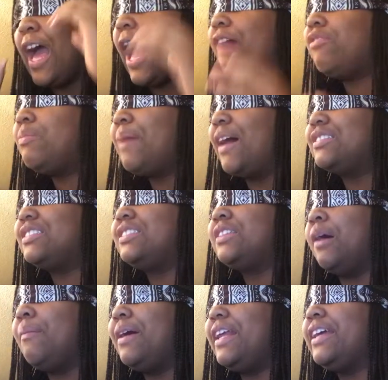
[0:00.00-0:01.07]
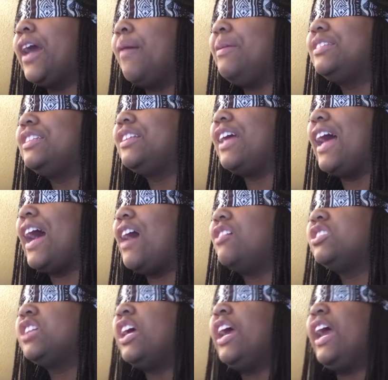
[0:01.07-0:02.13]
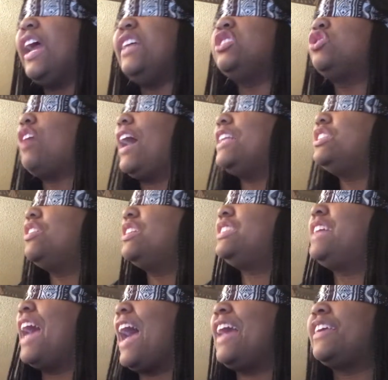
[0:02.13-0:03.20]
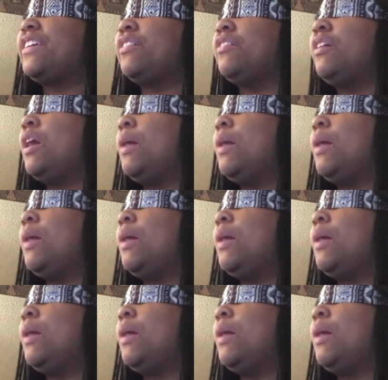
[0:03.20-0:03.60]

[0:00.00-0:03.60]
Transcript: How about somebody coming to the house and try to attack you